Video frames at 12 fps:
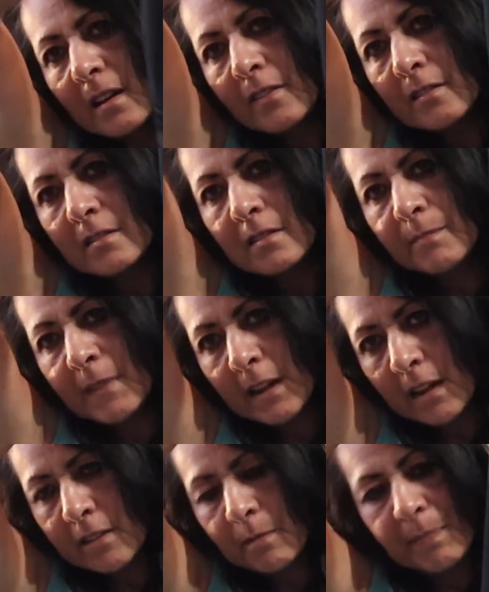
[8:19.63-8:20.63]

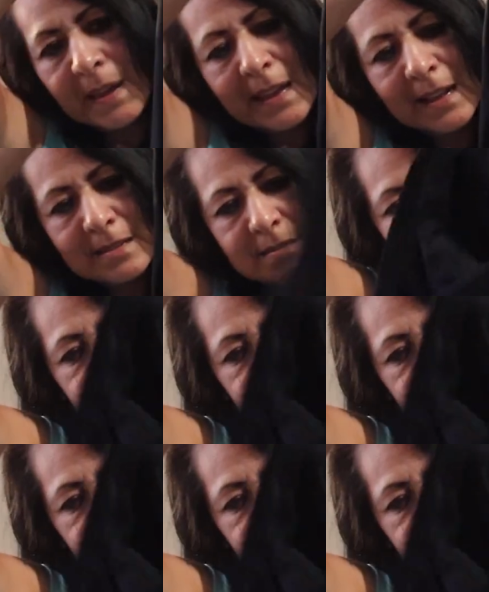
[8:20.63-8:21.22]
other pants.